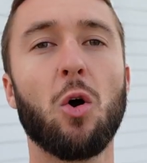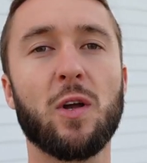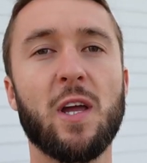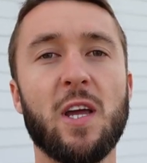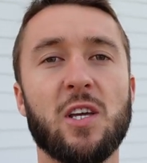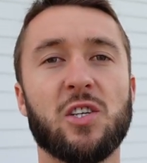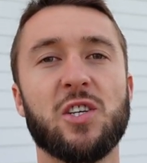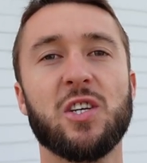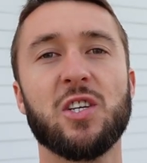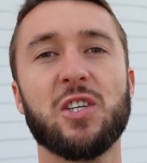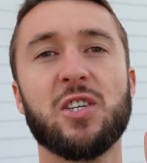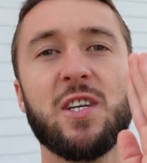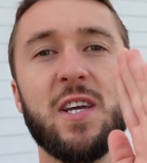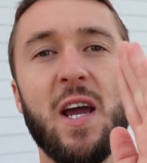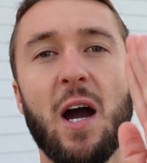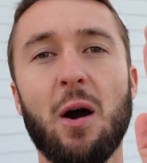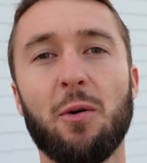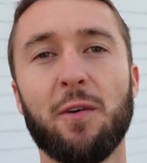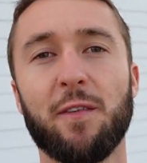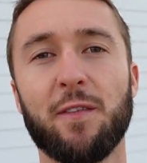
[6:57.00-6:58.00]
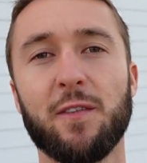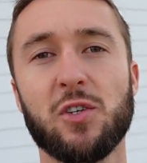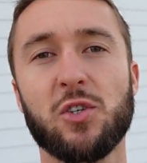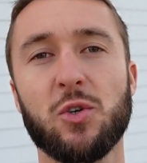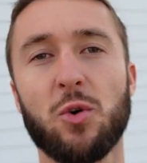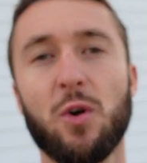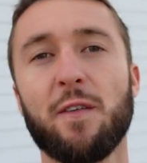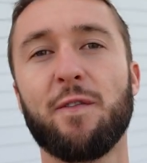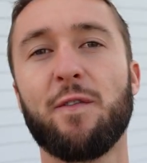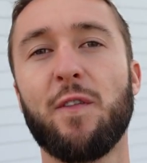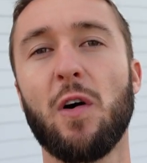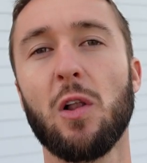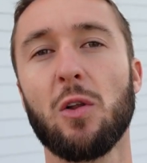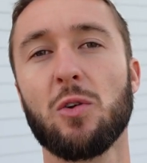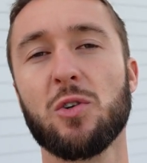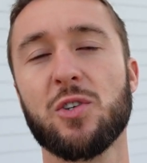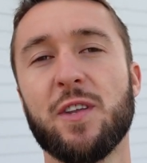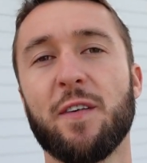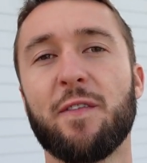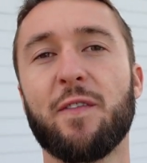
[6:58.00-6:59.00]
Okay, so you see how it sort of
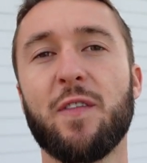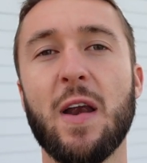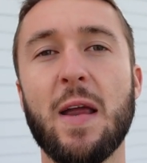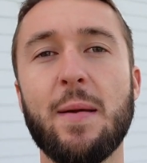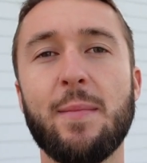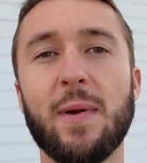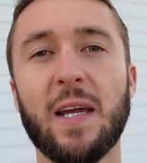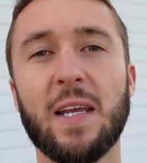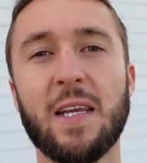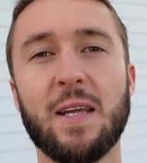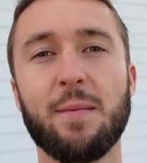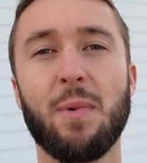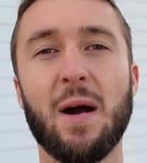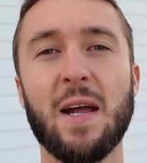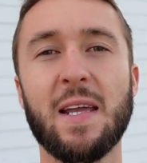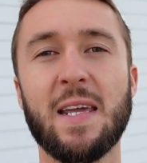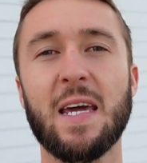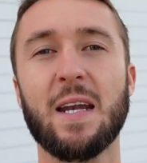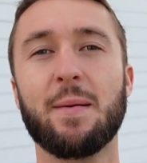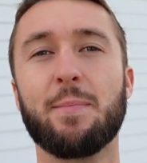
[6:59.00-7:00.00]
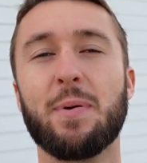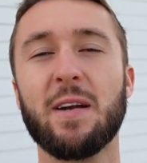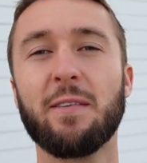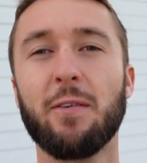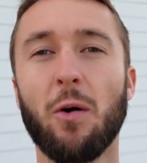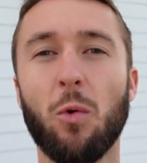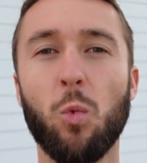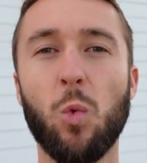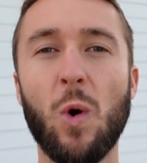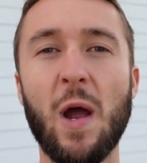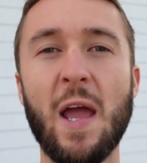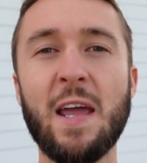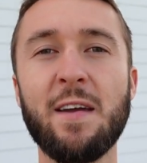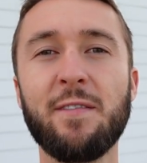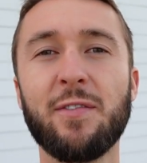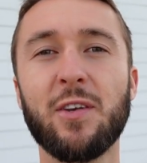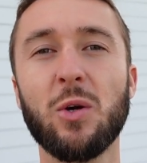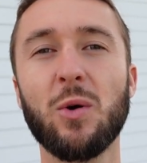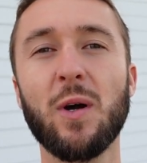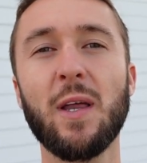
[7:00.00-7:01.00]
follows the framing and you might get a bit of a
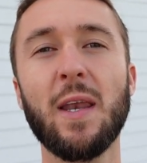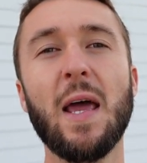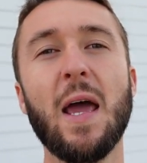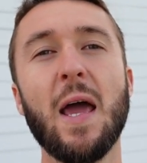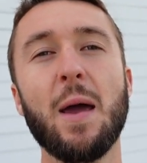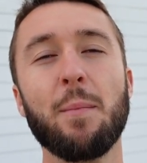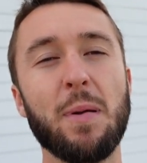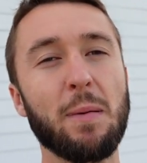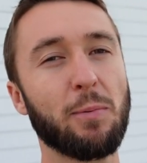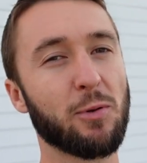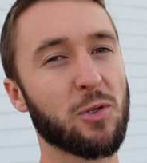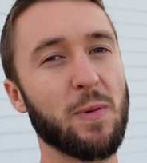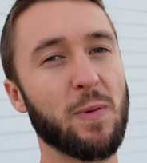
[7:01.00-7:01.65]
wave to it. People